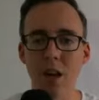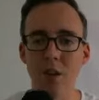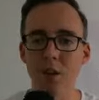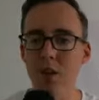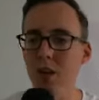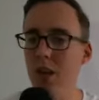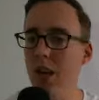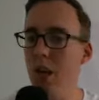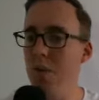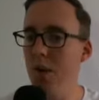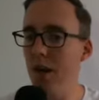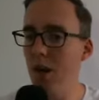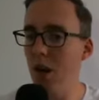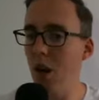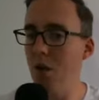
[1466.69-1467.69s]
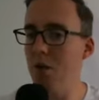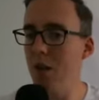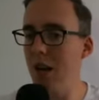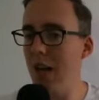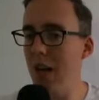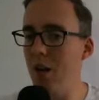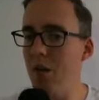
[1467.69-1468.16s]
Just like you bring coats
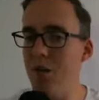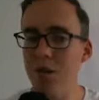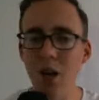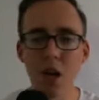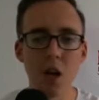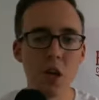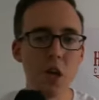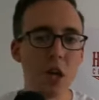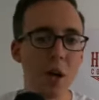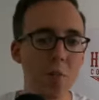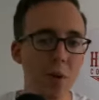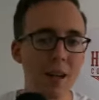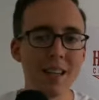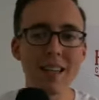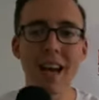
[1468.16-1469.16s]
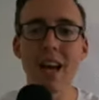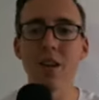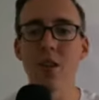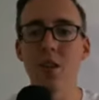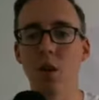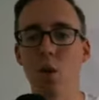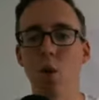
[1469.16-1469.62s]
and heaters, you can bring
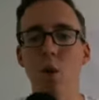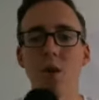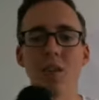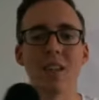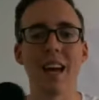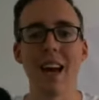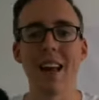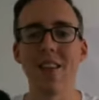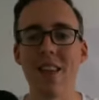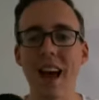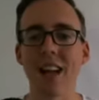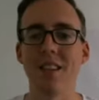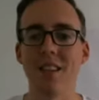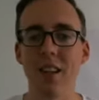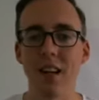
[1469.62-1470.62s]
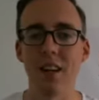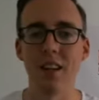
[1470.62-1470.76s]
tents and coolers, and that's it.